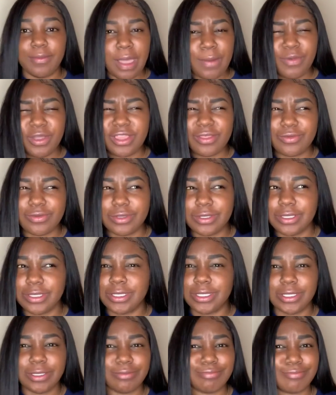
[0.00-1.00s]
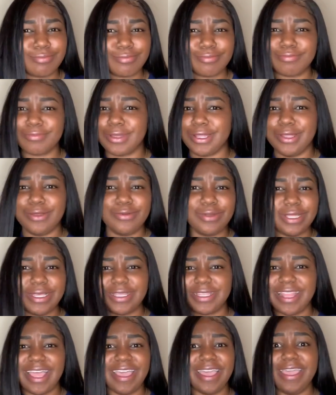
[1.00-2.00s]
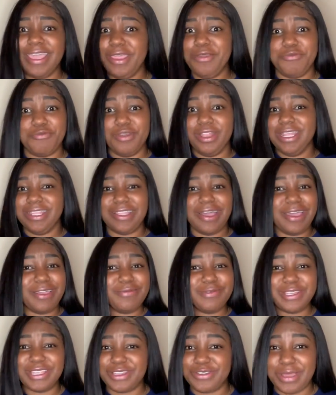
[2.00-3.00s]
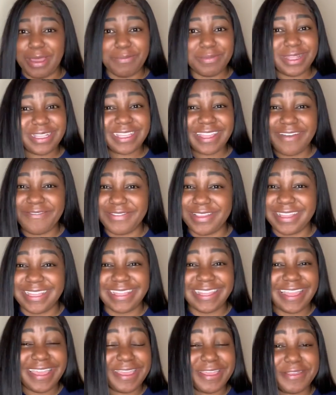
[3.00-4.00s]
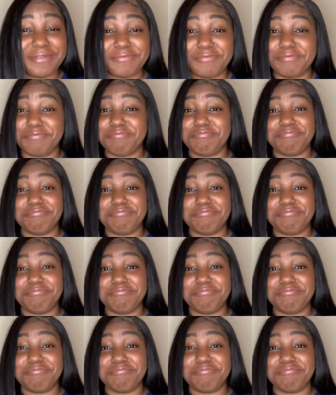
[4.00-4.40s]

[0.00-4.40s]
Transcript: My brother was clueless. Like he really thought he was just dropping us off at the state.